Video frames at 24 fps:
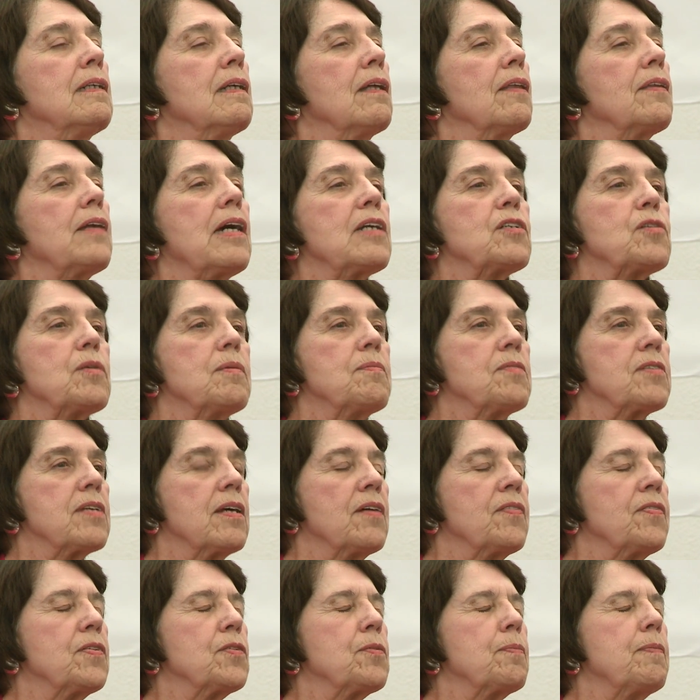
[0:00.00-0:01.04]
thought to
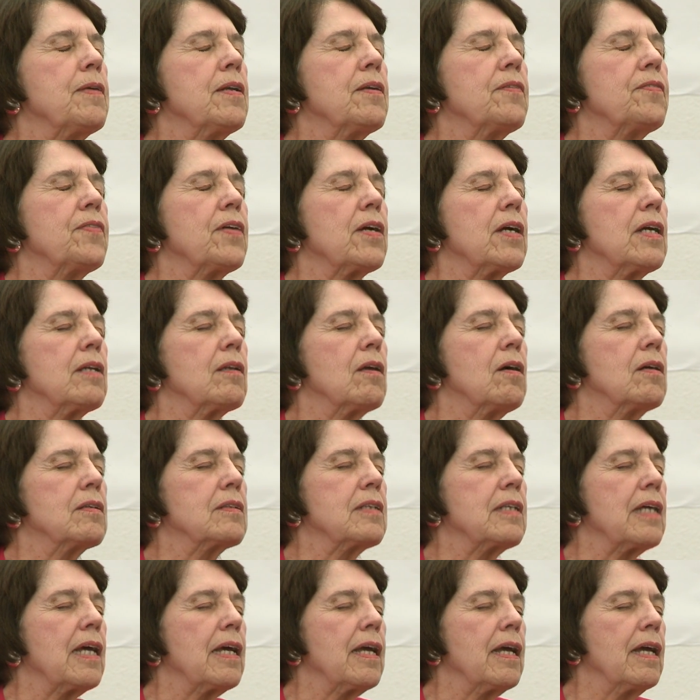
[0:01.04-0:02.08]
himself, it's been a very long
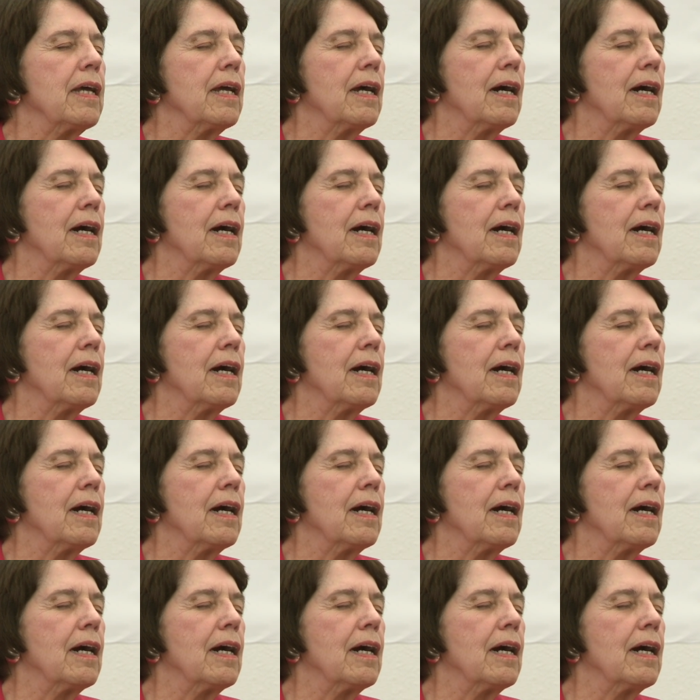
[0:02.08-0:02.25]
day.